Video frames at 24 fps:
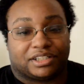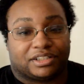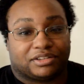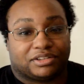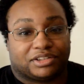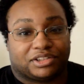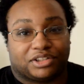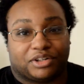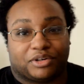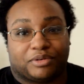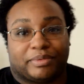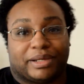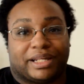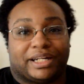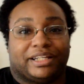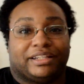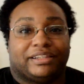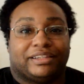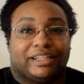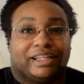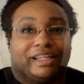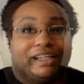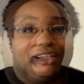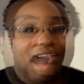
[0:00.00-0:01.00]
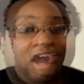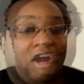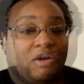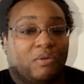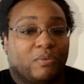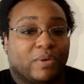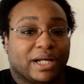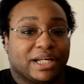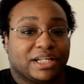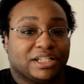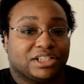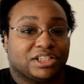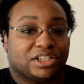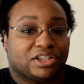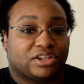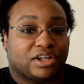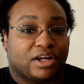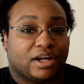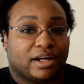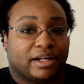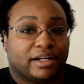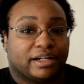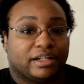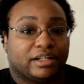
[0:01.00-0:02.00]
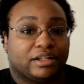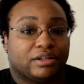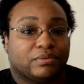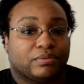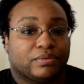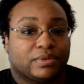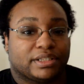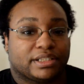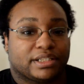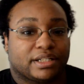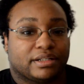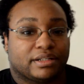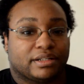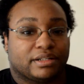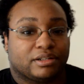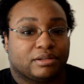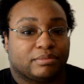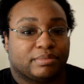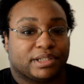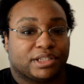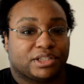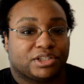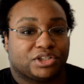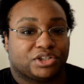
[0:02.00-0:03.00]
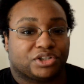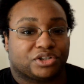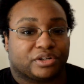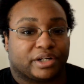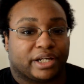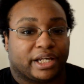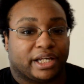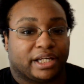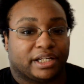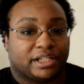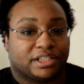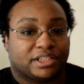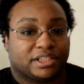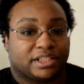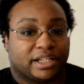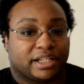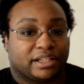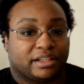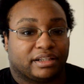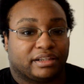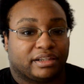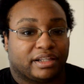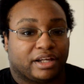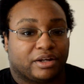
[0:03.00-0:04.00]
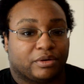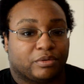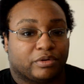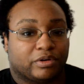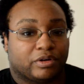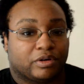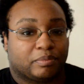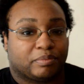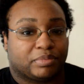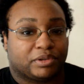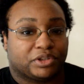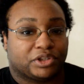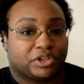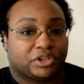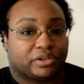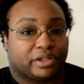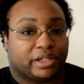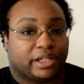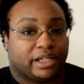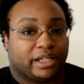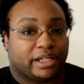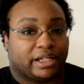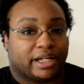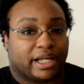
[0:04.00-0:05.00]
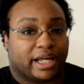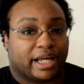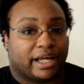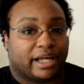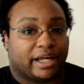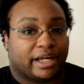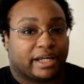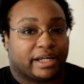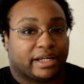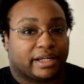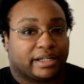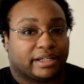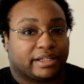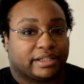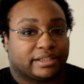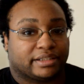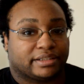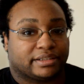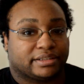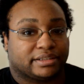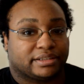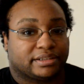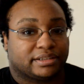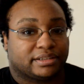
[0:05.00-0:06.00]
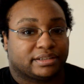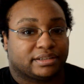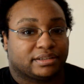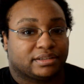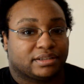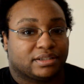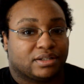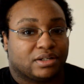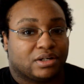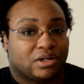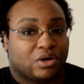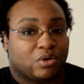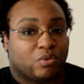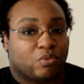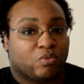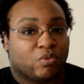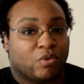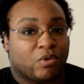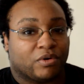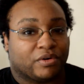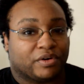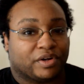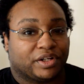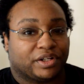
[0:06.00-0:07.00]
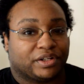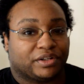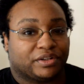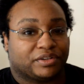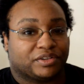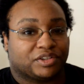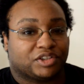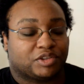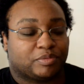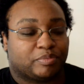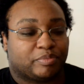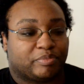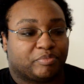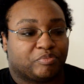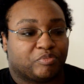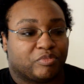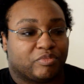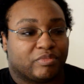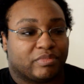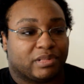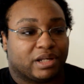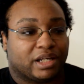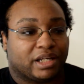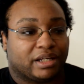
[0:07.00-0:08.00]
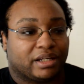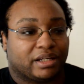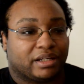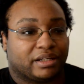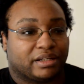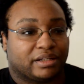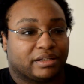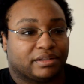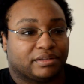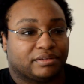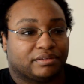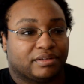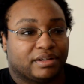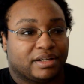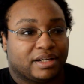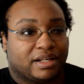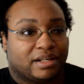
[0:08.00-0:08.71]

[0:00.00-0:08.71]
there's so many things. I always thought it was a little bit strange that they were portrayed as warriors, and